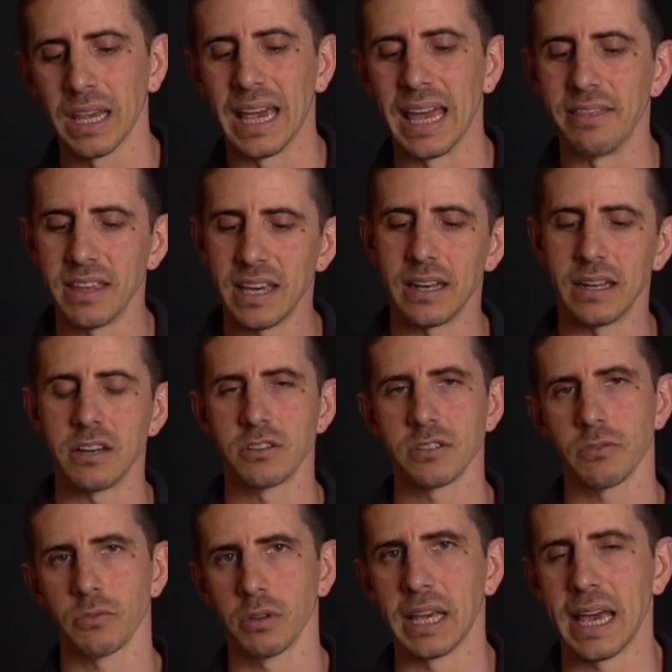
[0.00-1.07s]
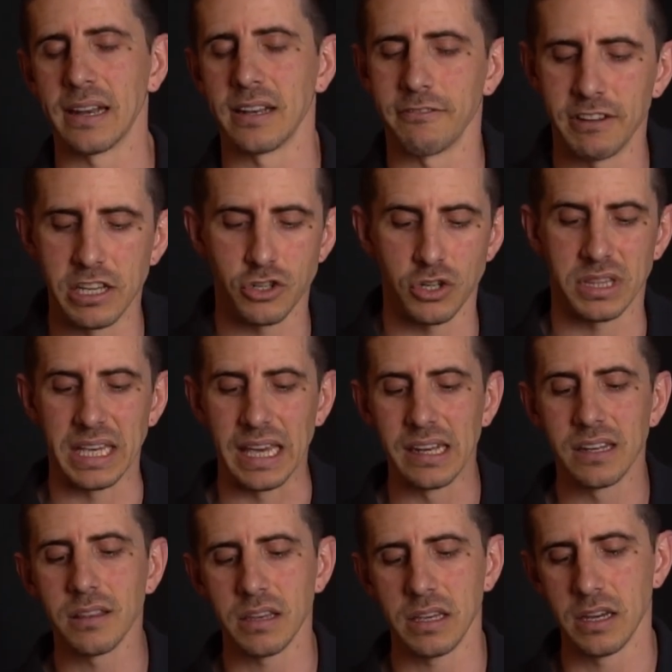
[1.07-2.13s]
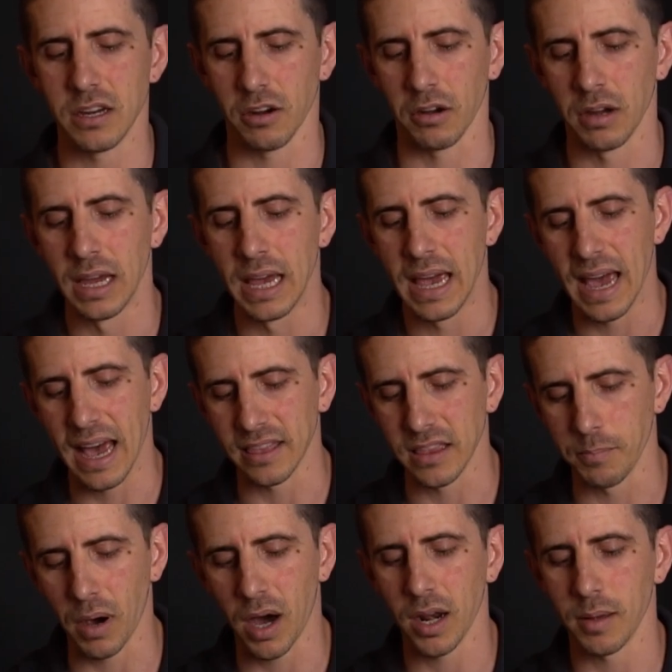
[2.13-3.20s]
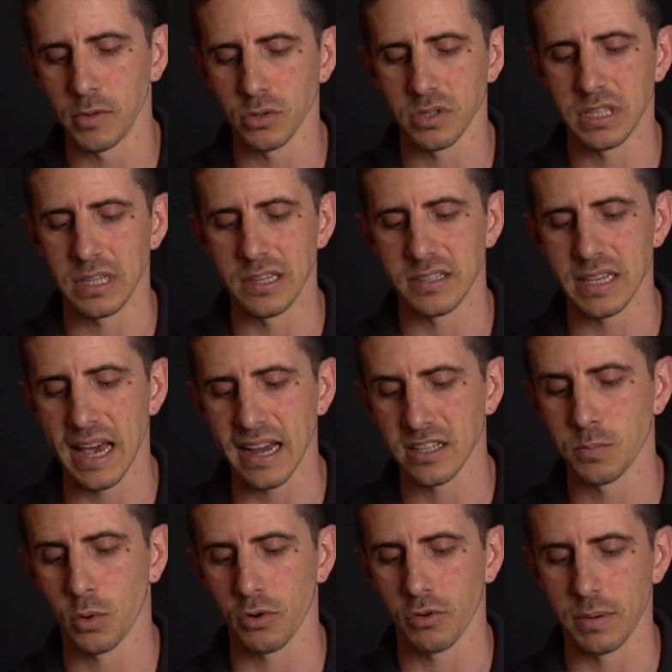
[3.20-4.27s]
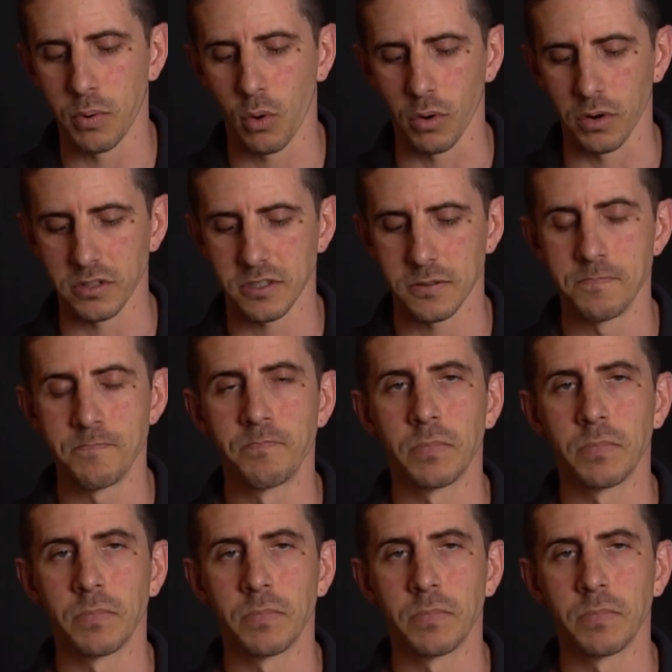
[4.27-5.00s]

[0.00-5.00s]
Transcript: And then here's a really handy feature. At the end of the year, at the bottom, you'll see this export reports.